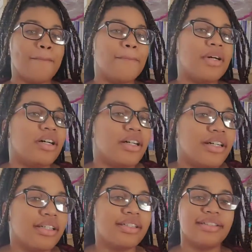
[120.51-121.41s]

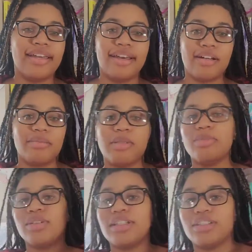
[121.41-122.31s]
but yeah,
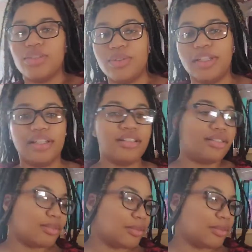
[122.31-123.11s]
people like to do that.